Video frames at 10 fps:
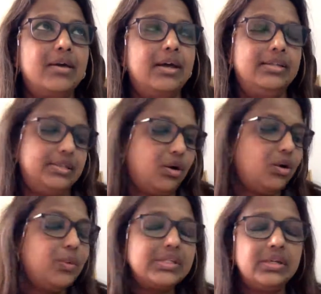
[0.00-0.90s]
It's
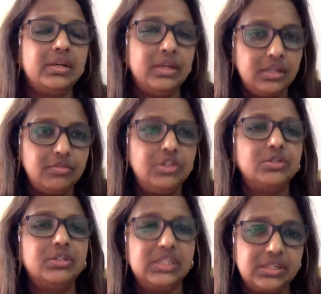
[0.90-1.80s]
always an
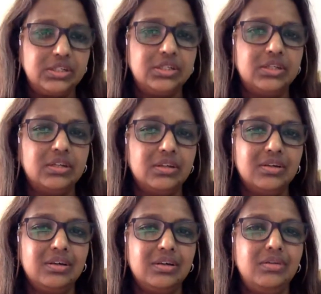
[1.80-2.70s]
individual decision.
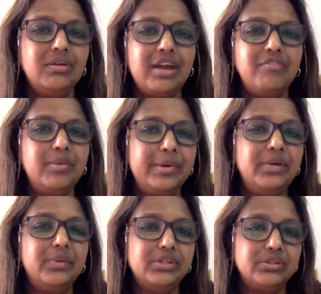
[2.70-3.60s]
Not
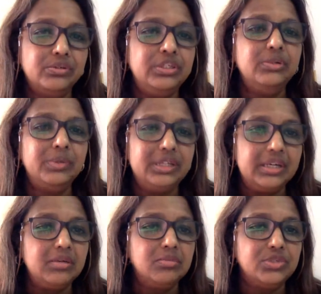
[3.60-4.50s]
everybody wants to deal with
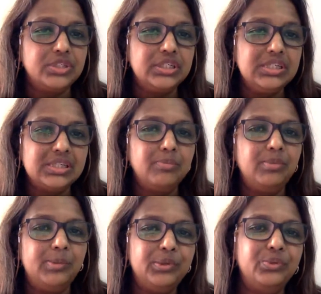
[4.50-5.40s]
their emotions. Some
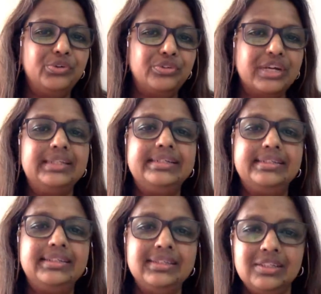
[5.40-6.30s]
people would
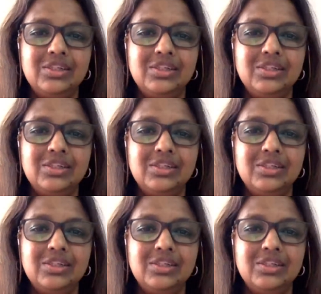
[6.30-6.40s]
rather